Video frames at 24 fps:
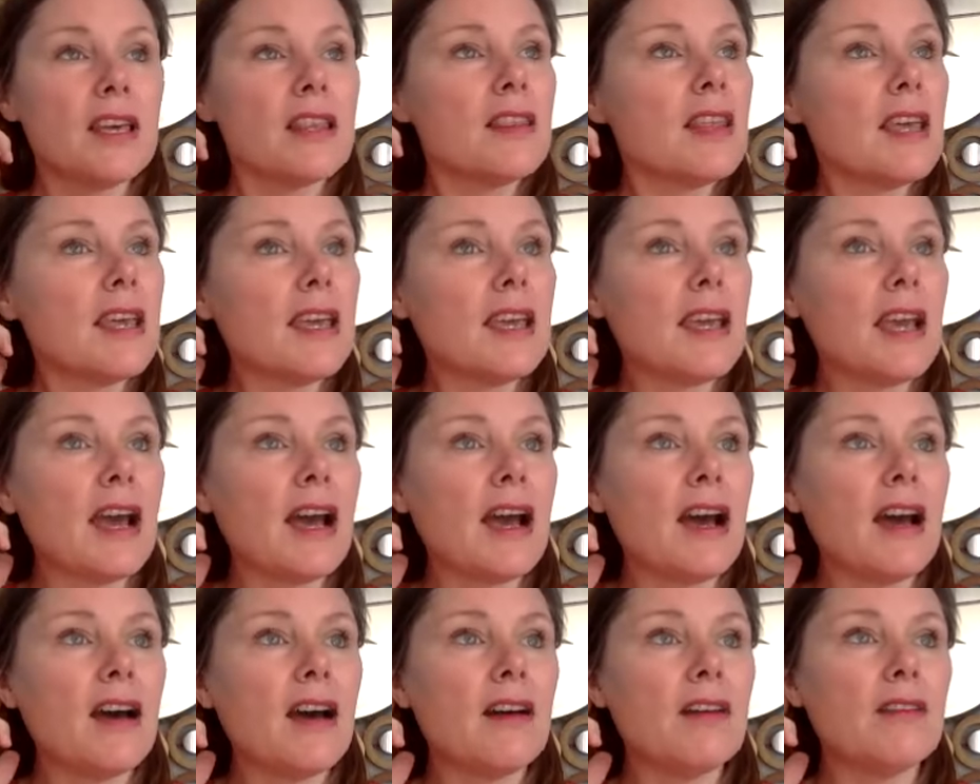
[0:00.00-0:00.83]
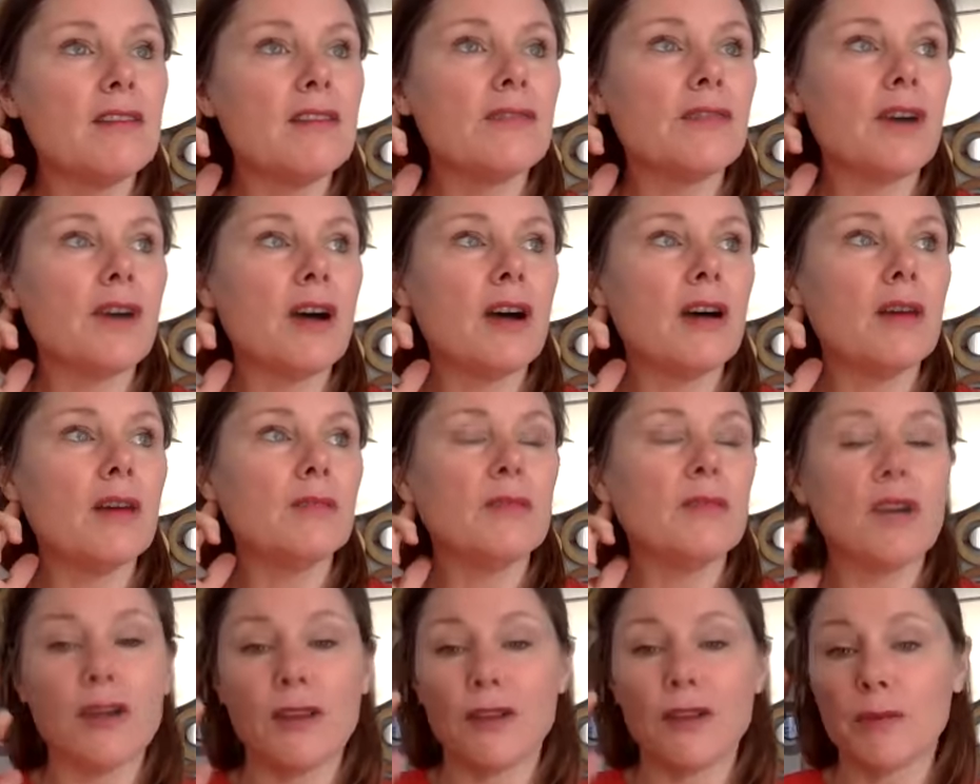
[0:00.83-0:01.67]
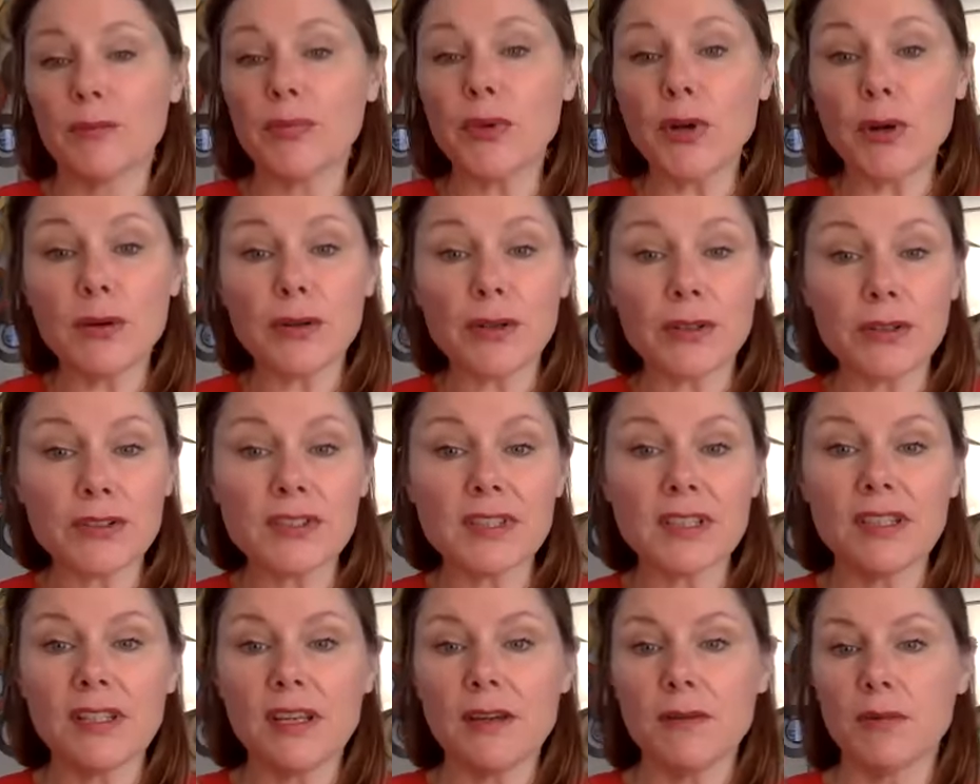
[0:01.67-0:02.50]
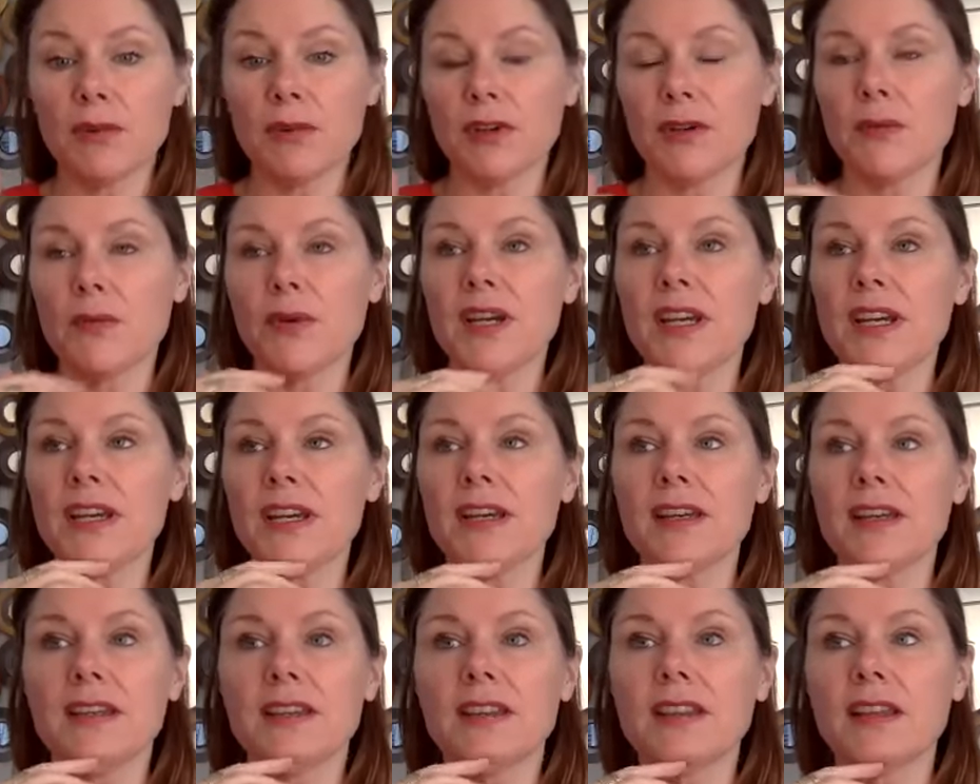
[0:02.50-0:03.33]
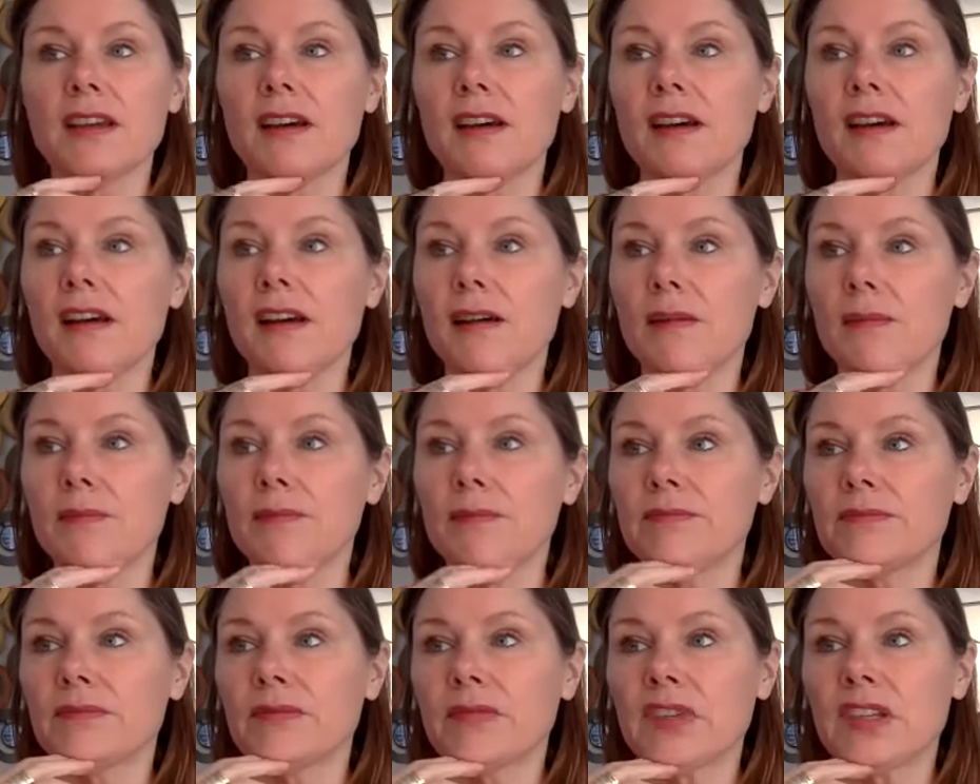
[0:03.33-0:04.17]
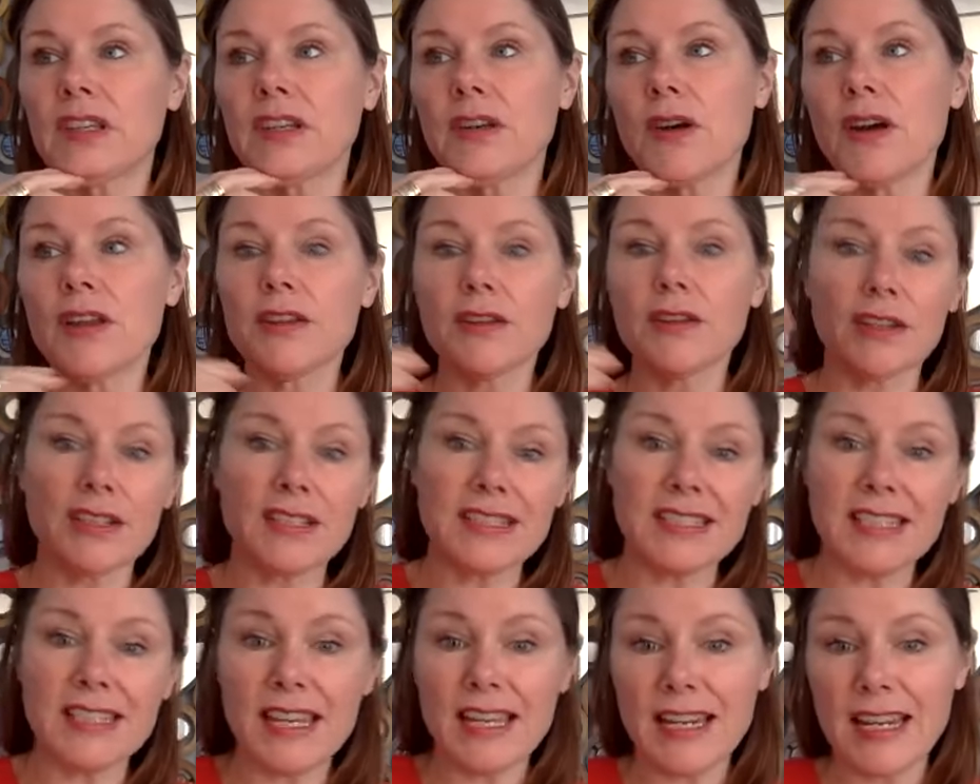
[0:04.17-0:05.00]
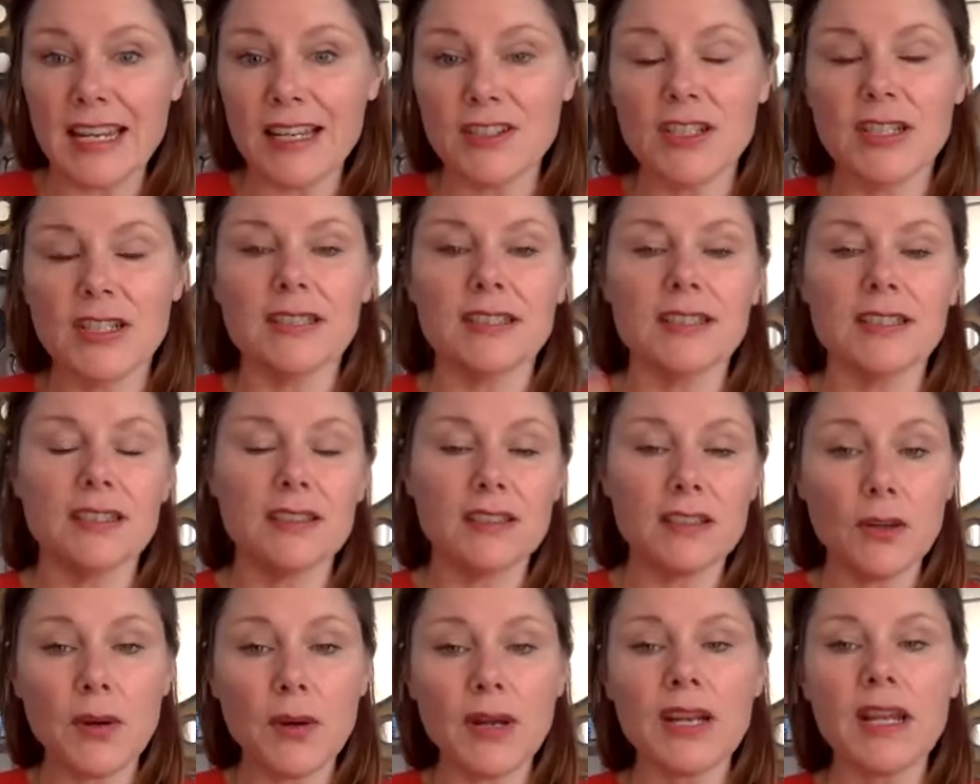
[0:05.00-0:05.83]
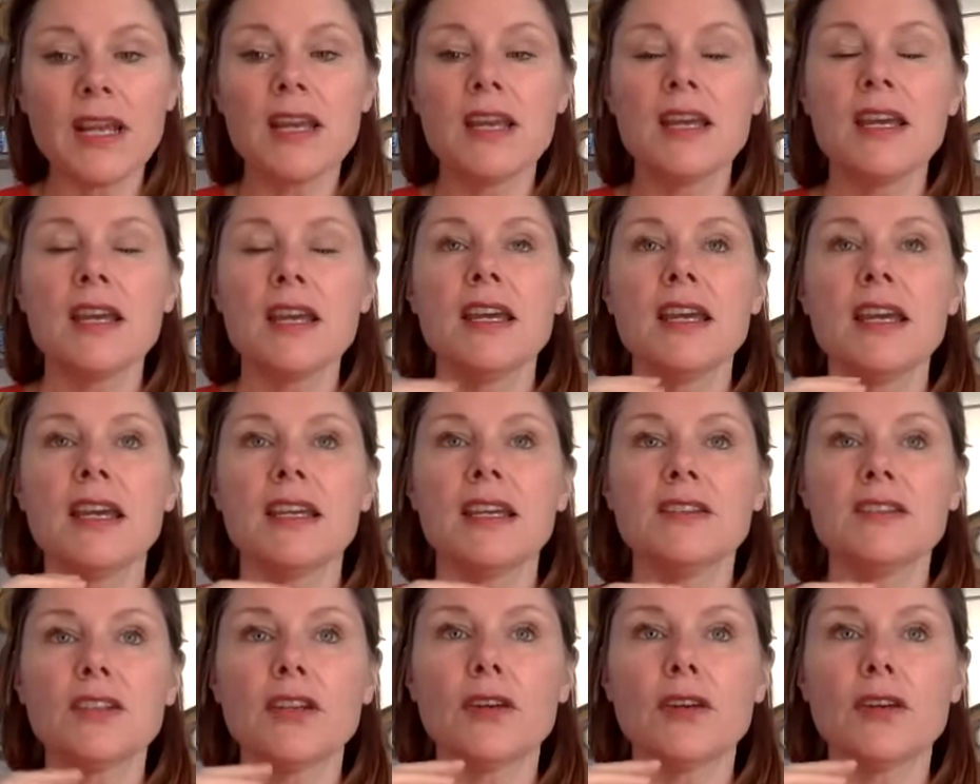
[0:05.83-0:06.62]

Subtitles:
They have other brokers that they work with, you know, other estate agents and so on. And